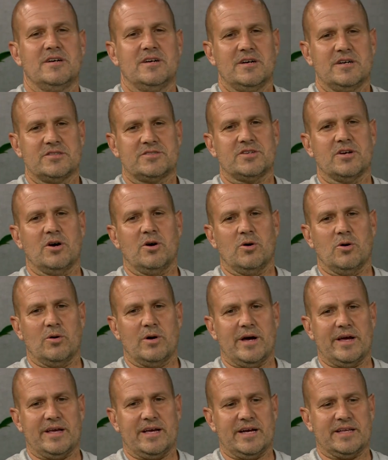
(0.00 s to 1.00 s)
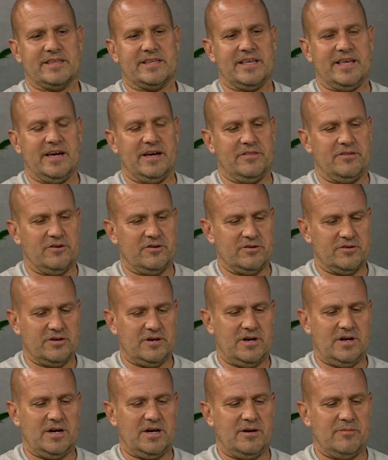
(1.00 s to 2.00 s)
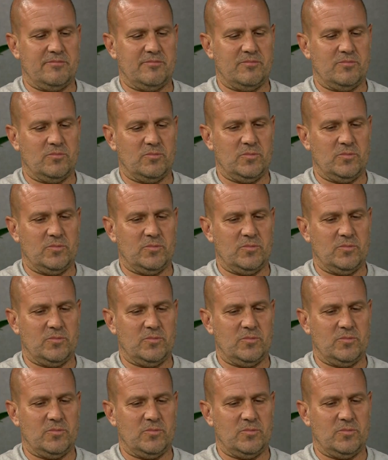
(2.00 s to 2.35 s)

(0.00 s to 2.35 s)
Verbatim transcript: So I got together um,